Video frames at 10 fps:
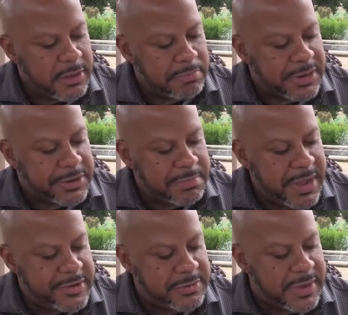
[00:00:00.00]
but to
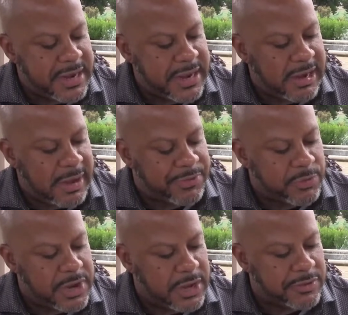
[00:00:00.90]
Benjamin he gave
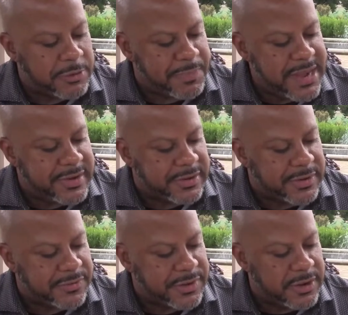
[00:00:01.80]
300 pieces
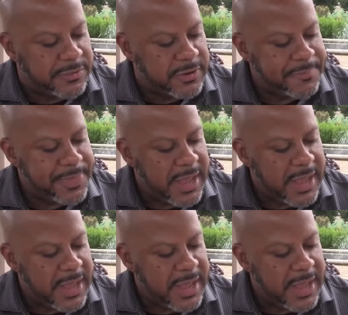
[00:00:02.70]
of silver